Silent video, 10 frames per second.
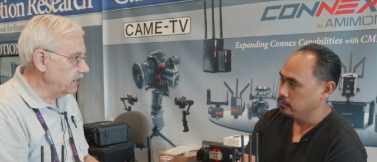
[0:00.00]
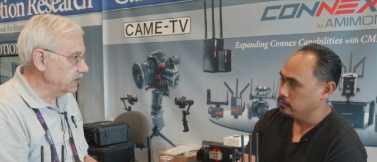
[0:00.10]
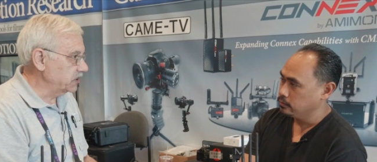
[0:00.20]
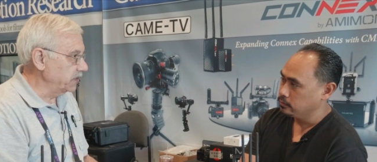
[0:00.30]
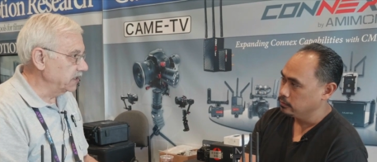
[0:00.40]

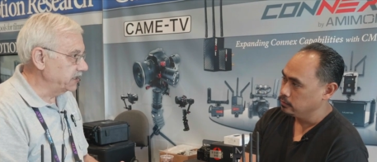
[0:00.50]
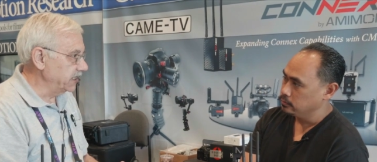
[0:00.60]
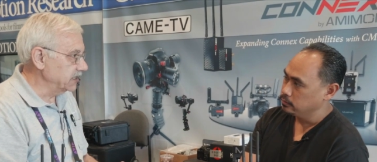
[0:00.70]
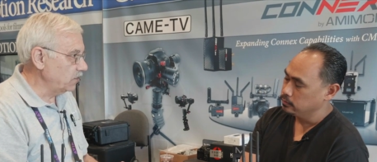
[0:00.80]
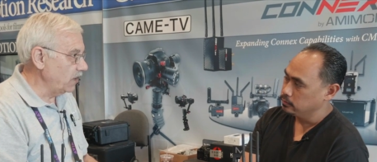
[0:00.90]
Speaker 1: customers
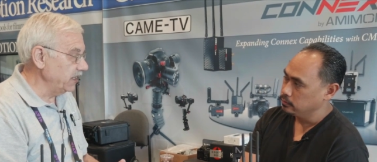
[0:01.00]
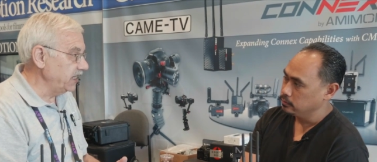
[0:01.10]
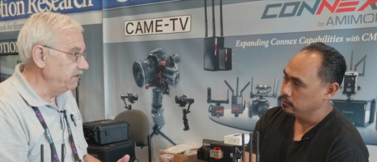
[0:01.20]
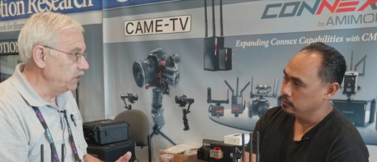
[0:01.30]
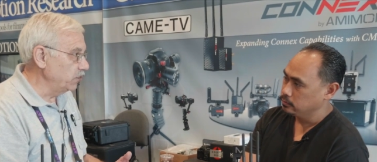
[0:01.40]
is, well,
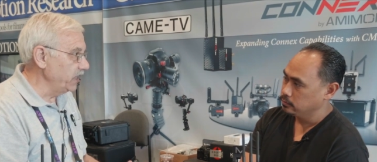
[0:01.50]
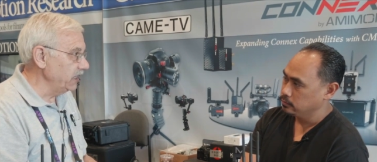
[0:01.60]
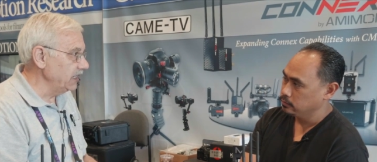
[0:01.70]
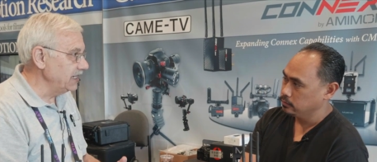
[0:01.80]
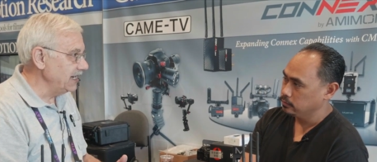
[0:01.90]
if you
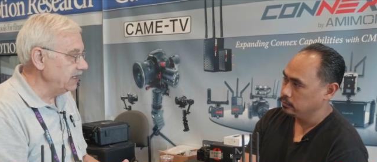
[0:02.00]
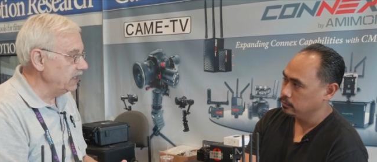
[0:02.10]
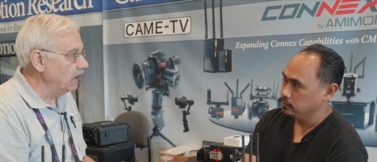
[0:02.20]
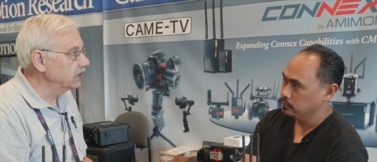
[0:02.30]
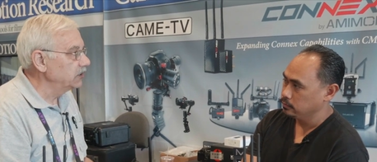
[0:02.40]
really need
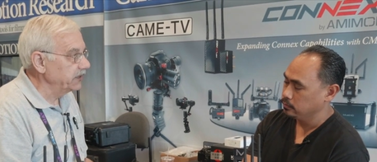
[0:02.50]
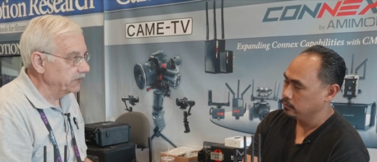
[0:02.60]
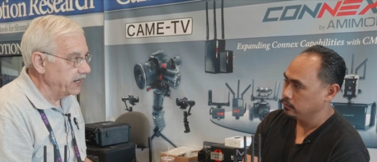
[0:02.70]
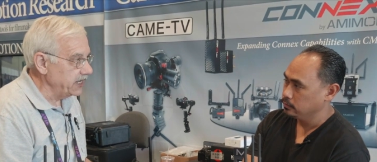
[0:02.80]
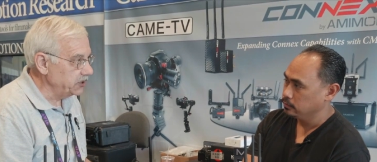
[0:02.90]
the ultimate
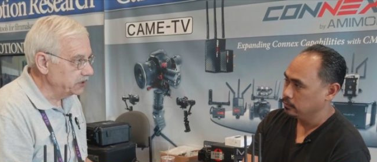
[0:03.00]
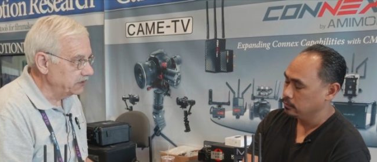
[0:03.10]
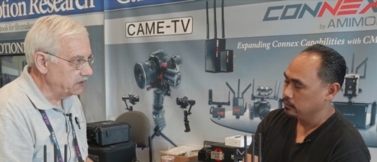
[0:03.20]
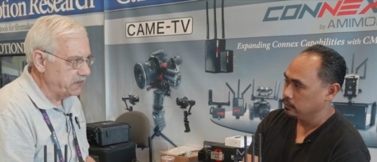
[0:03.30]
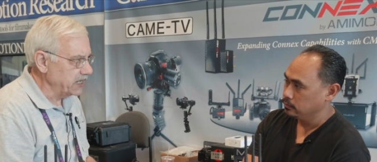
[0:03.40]
range,
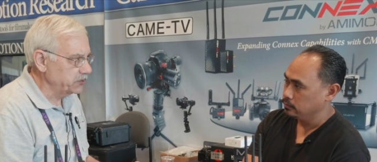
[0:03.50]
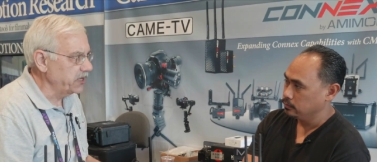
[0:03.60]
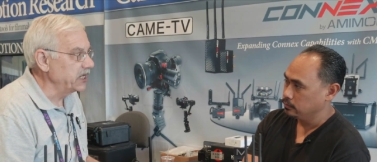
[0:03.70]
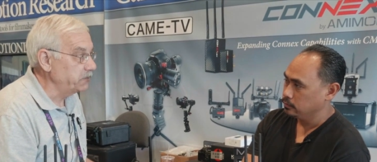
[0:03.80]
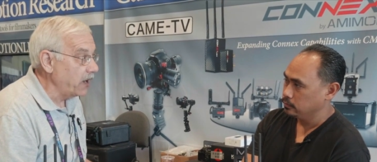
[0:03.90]
the best
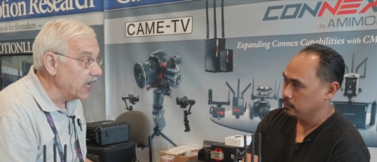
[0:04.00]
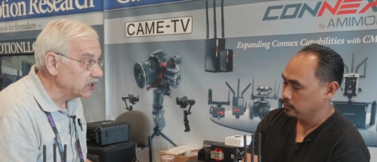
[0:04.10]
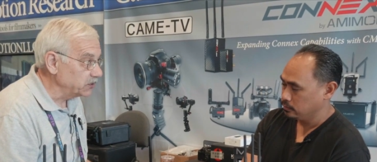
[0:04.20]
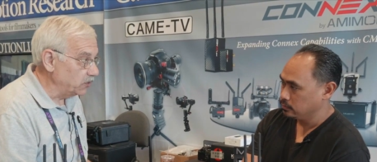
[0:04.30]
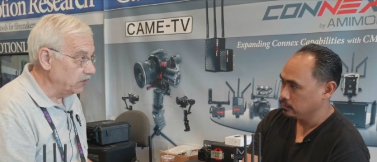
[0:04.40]
range
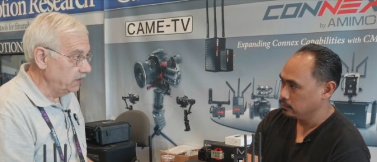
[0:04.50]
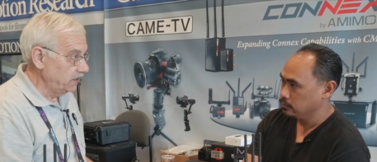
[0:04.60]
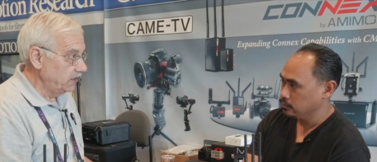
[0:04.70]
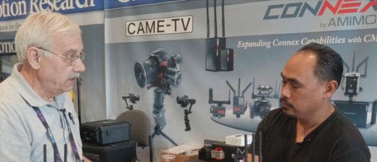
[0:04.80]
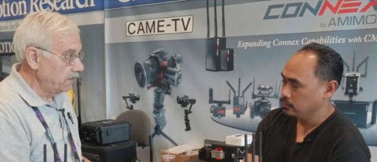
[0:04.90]
possible,
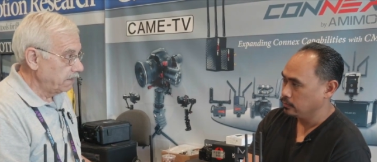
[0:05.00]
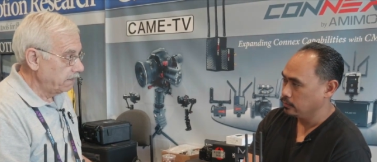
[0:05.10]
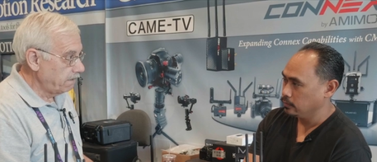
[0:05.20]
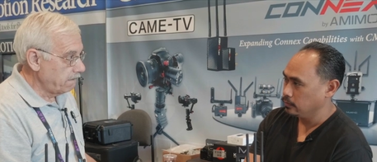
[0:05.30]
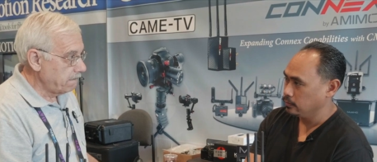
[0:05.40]

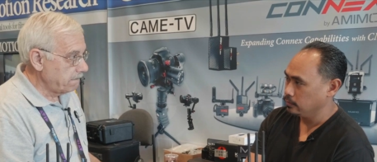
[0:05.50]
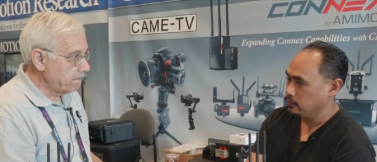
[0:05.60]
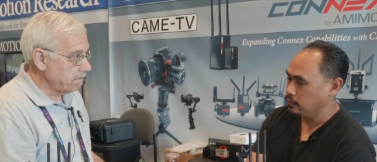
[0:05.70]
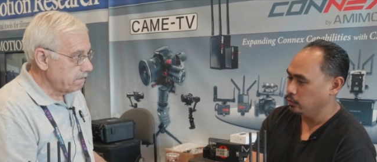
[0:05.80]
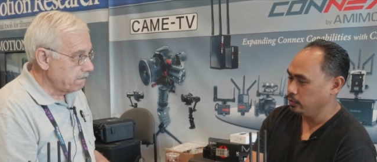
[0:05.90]

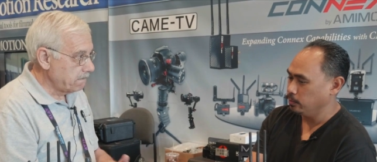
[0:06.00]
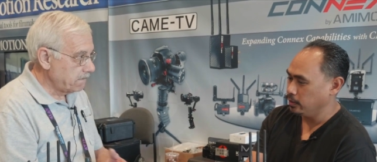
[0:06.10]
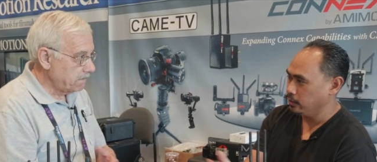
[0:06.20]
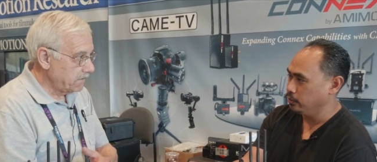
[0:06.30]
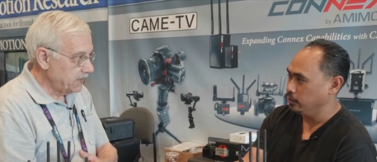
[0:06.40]
Speaker 2: go with the
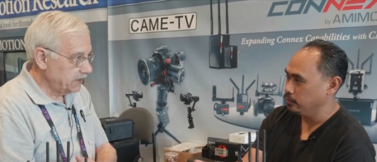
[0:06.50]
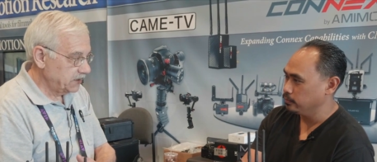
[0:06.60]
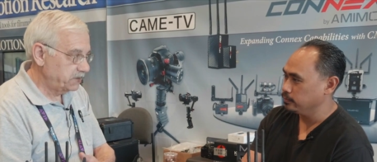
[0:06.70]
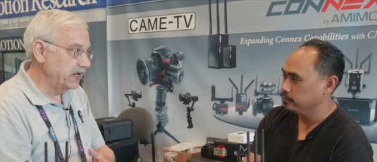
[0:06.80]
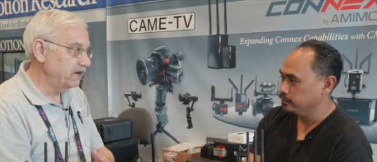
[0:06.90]
bigger unit.
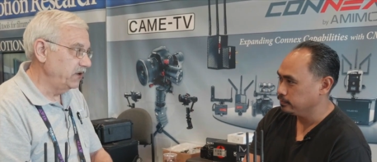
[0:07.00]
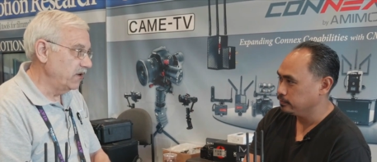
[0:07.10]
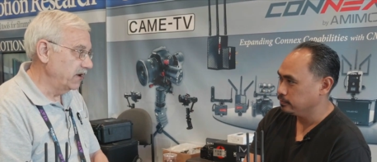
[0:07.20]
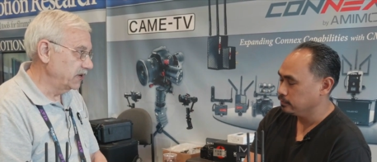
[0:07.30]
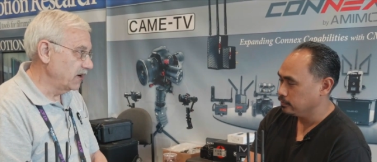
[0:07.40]
Speaker 1: Spend a few
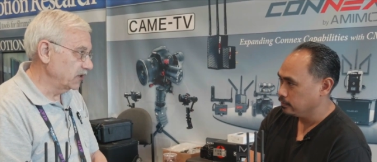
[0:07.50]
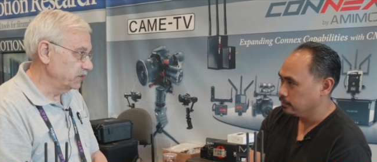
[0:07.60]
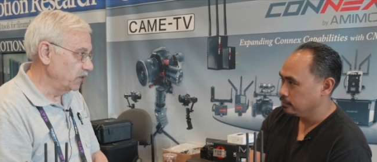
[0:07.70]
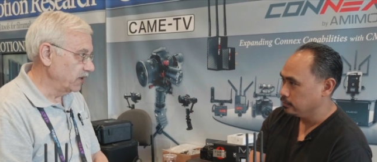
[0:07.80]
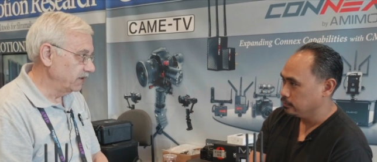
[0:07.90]
$100s
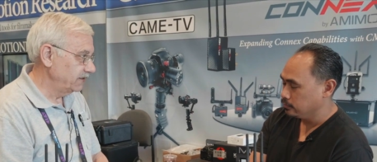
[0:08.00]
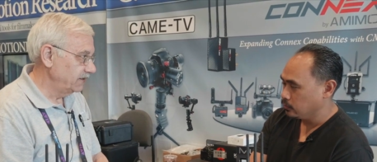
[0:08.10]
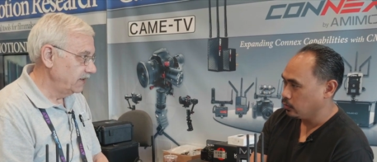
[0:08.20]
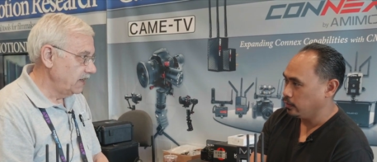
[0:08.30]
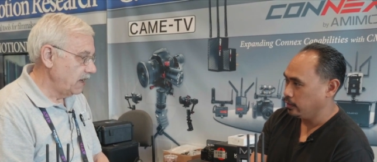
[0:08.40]
more.
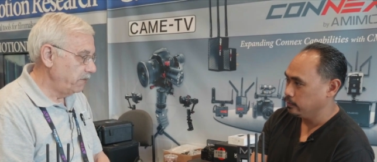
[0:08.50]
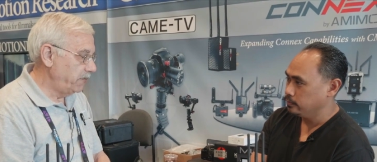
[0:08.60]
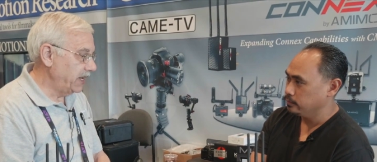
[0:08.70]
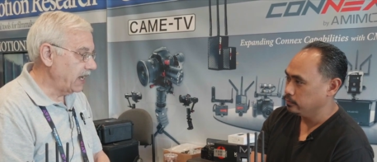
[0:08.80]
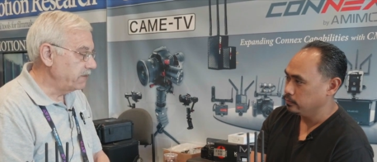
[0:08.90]
Speaker 2: Right.
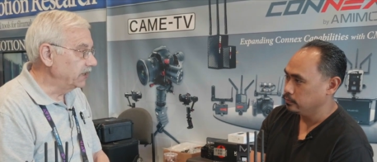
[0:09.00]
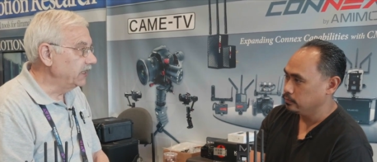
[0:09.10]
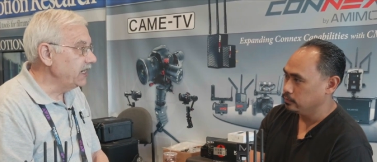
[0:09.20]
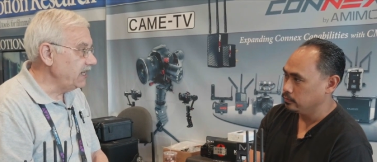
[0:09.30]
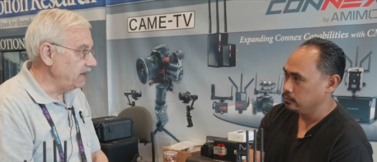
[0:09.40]
Speaker 1: But I
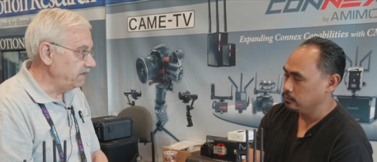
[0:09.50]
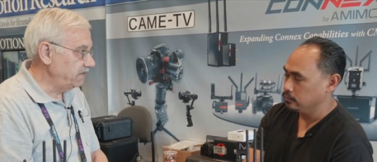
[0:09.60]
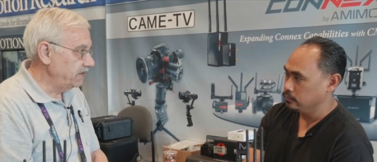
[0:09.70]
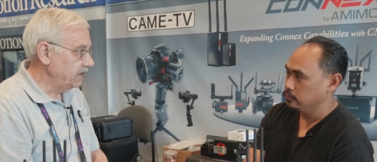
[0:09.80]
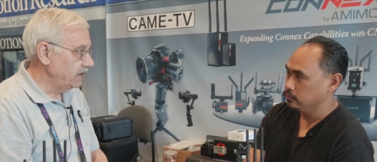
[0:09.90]
believe
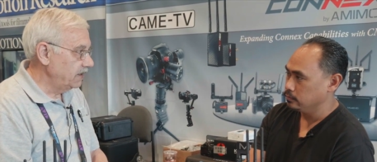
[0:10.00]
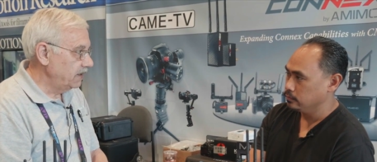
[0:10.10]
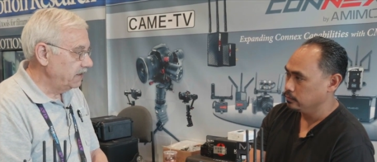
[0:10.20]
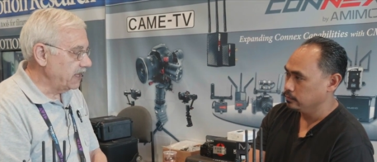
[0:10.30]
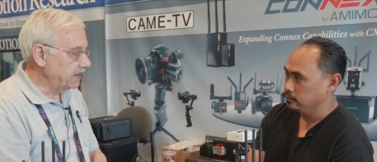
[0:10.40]

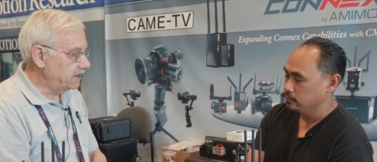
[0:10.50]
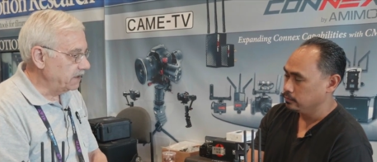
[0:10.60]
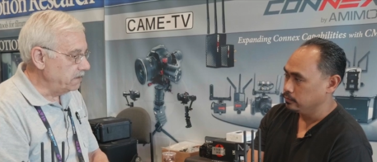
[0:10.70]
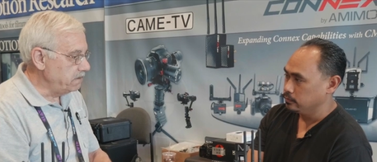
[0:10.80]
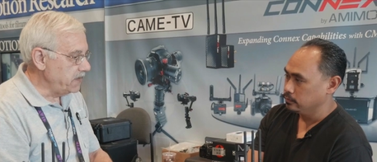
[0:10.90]
that
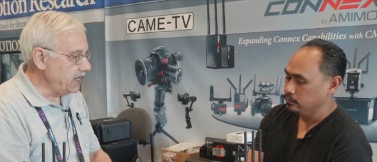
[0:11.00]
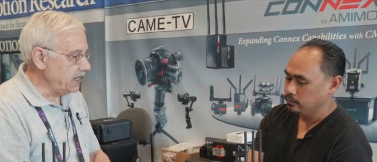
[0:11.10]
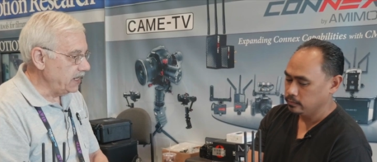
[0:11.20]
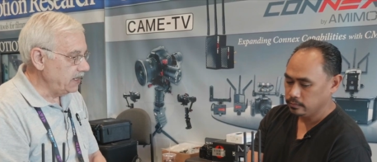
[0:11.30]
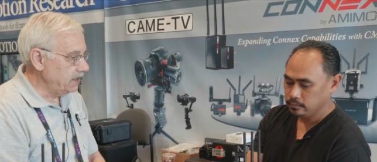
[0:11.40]
the
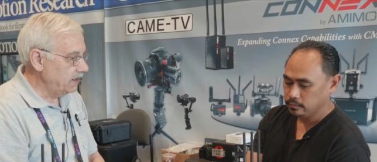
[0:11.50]
Mini,